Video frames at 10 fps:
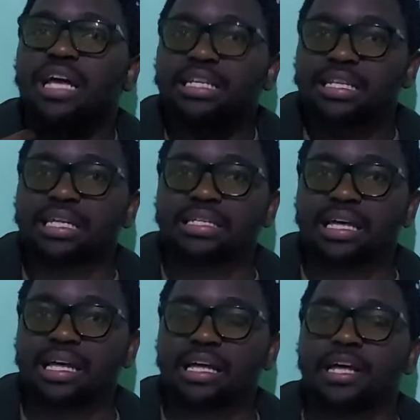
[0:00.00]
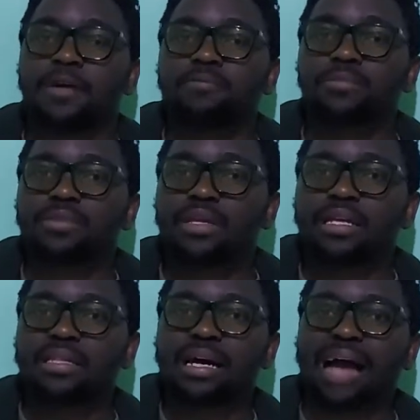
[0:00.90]
and in
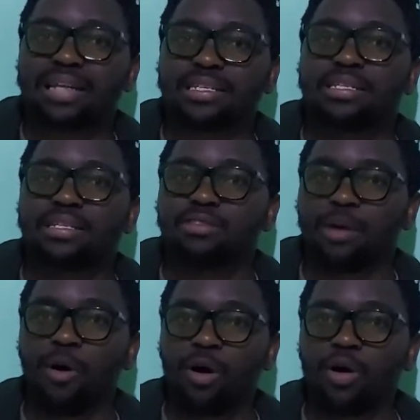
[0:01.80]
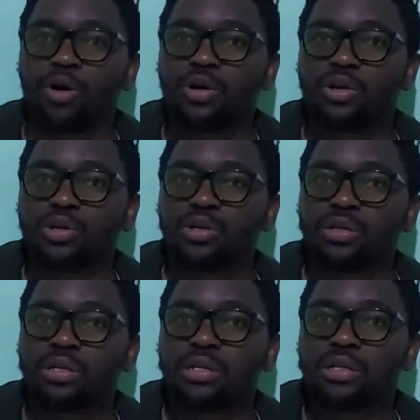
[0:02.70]
the gut. Yabo.
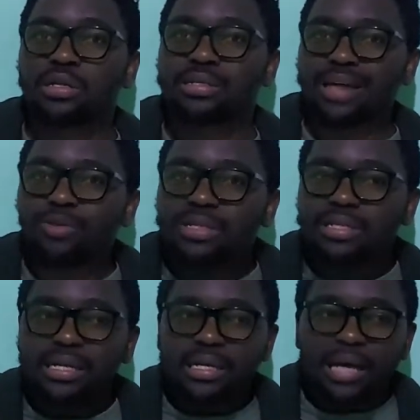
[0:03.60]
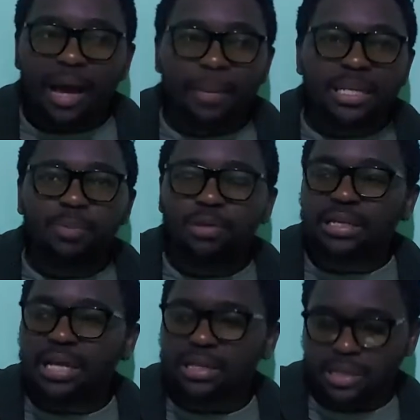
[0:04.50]
Sounds are
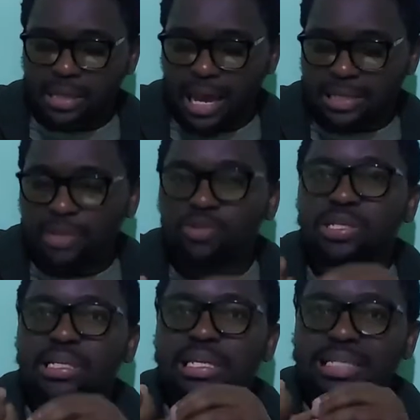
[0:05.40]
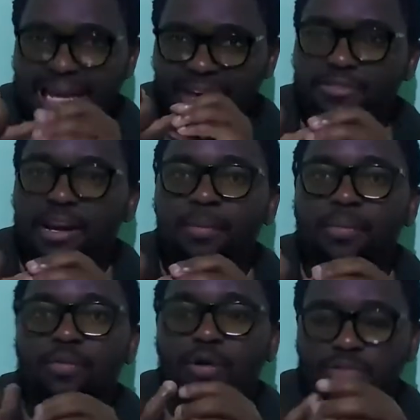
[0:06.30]
manipulated either using the diaphragm
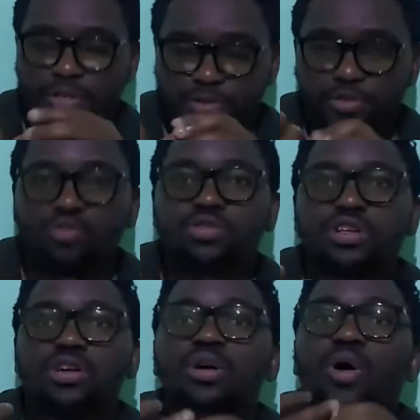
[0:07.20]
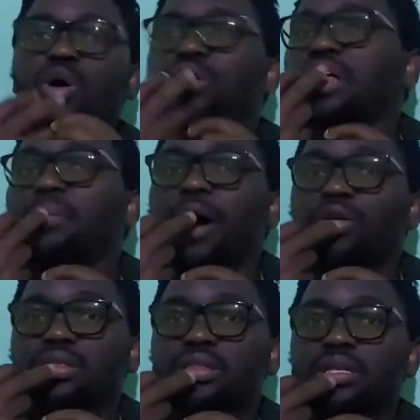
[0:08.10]
or the throat or the
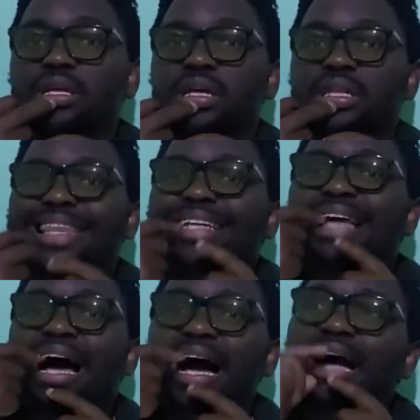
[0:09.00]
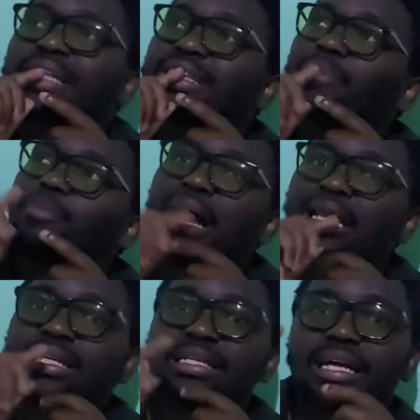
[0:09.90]
mouth, the tongue and the
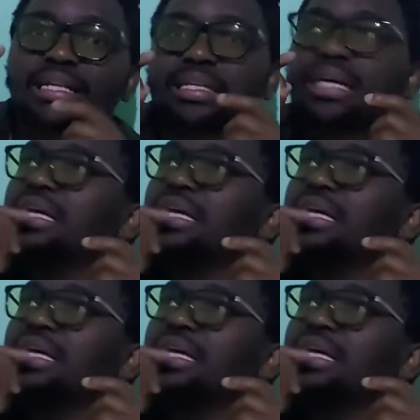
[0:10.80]
palate and